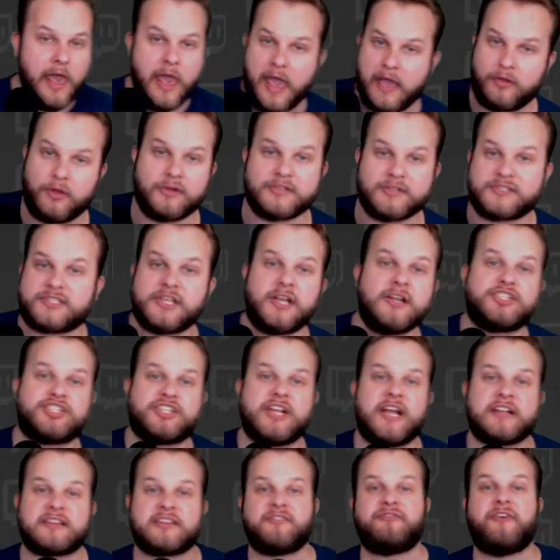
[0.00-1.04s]
And all of a sudden,
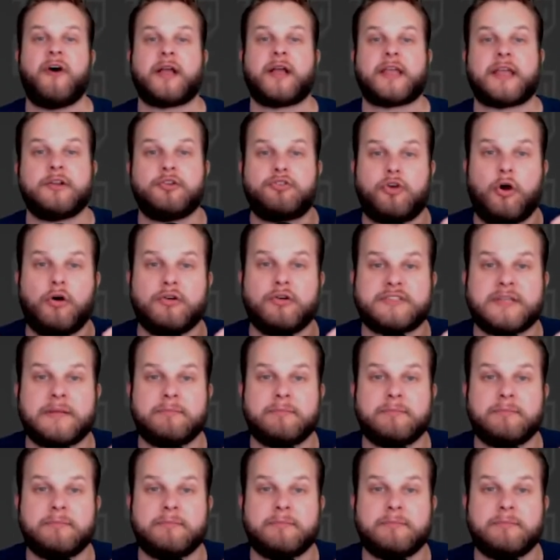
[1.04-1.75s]
chat, the fucking golden